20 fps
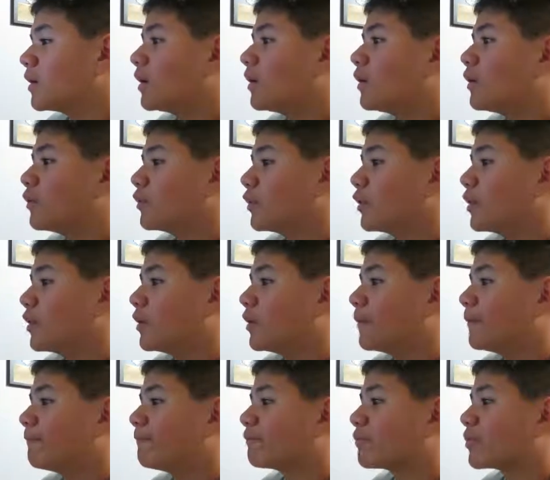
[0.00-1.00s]
Oh
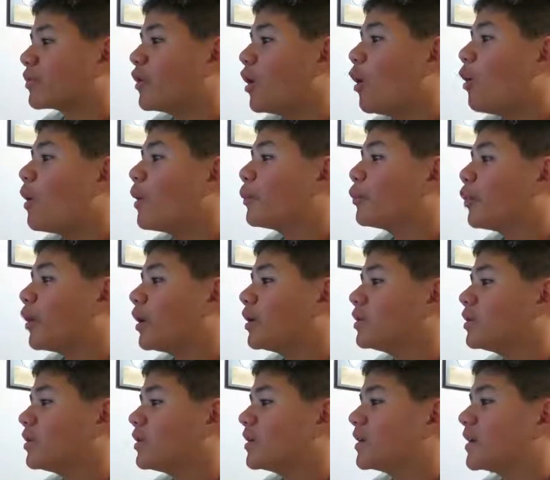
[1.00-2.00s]
no. No
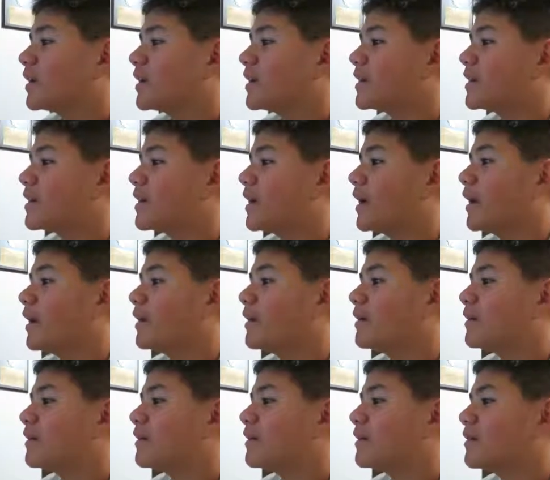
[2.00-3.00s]
umbrella.
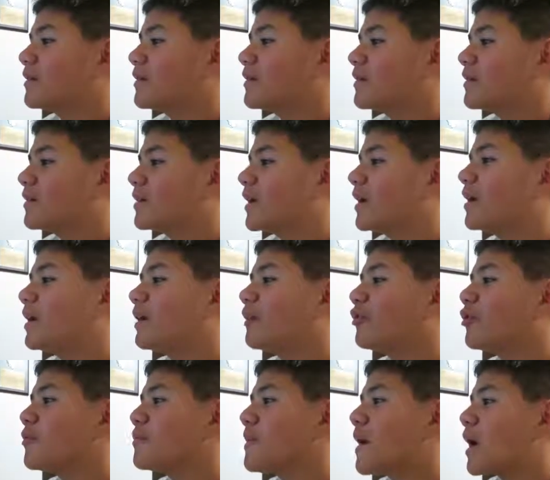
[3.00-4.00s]
Get
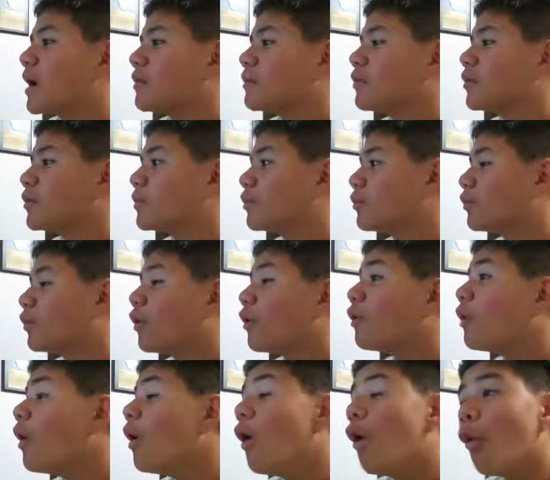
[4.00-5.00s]
out the MacBook
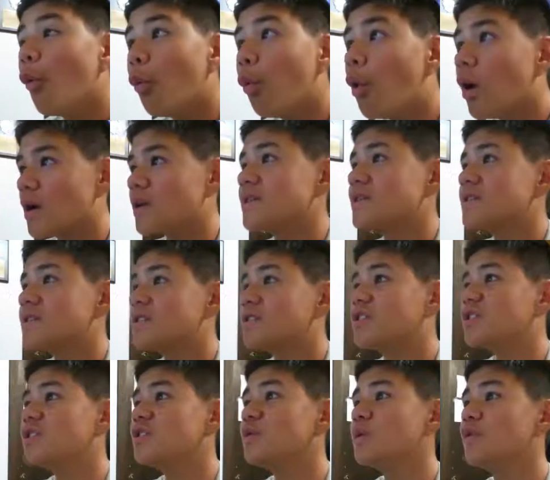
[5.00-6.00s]
Pro. What?
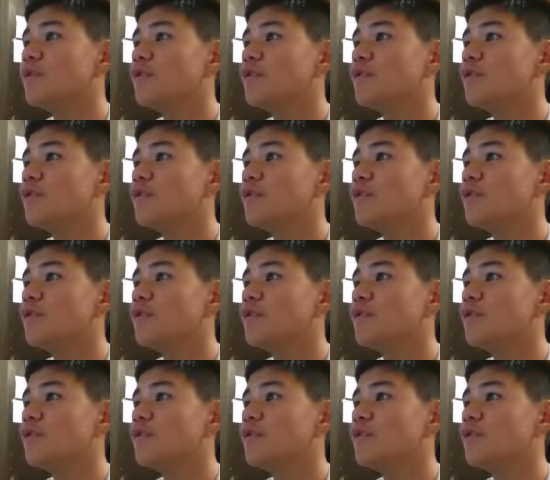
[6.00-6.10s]
Do you